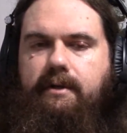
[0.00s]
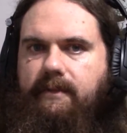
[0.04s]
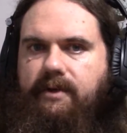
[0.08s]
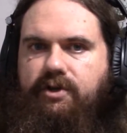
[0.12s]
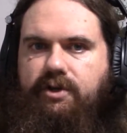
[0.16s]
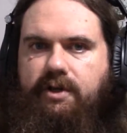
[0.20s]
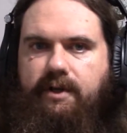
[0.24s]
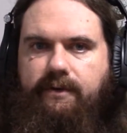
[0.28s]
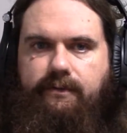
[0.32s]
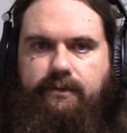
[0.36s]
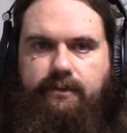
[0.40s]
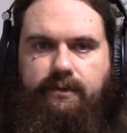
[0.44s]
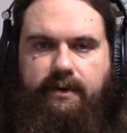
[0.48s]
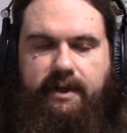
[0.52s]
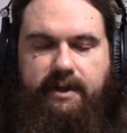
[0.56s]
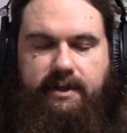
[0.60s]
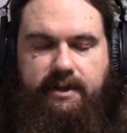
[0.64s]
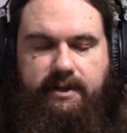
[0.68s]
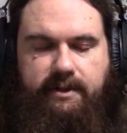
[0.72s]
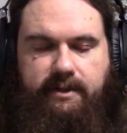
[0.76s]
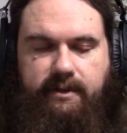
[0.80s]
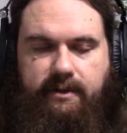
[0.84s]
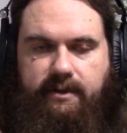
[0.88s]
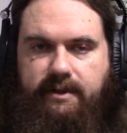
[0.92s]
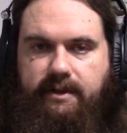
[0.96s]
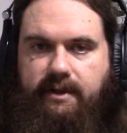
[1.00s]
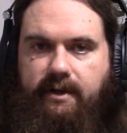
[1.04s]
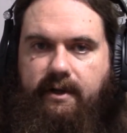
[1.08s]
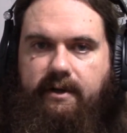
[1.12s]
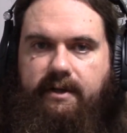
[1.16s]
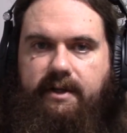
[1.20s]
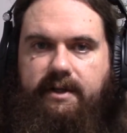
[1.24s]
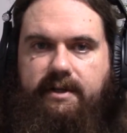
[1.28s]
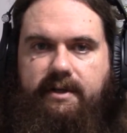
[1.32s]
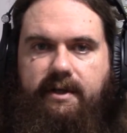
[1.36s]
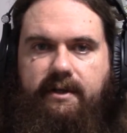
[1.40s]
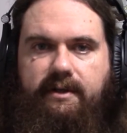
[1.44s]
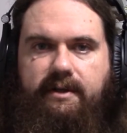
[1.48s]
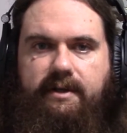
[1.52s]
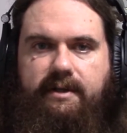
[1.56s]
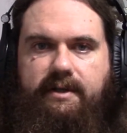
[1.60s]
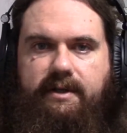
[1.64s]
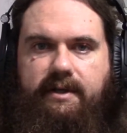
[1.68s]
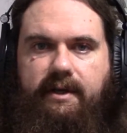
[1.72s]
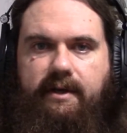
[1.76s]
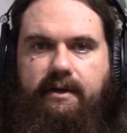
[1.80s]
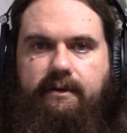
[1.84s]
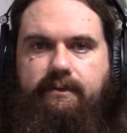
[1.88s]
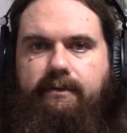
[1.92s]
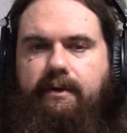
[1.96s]
shift registers and all this other
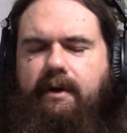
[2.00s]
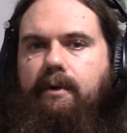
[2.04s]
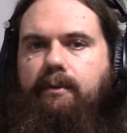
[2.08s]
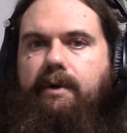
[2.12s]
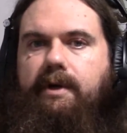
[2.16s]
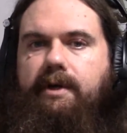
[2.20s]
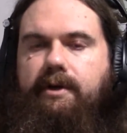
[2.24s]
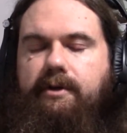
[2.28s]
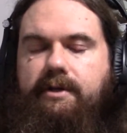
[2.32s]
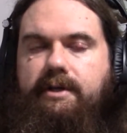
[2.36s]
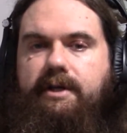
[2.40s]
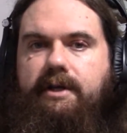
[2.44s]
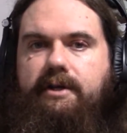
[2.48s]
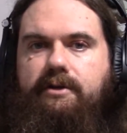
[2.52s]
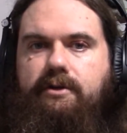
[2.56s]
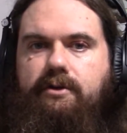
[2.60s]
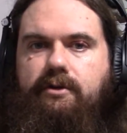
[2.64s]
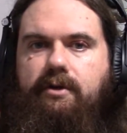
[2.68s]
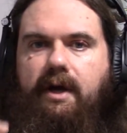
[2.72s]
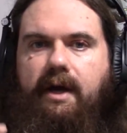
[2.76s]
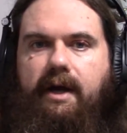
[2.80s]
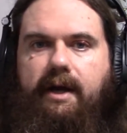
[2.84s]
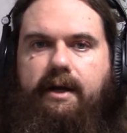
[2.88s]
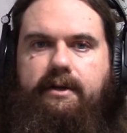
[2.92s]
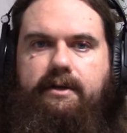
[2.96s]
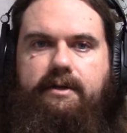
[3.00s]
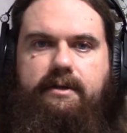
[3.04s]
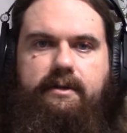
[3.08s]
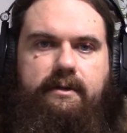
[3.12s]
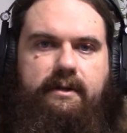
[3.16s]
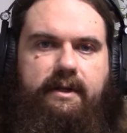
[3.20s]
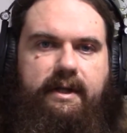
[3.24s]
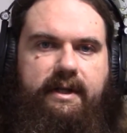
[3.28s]
stuff when you're just trying to,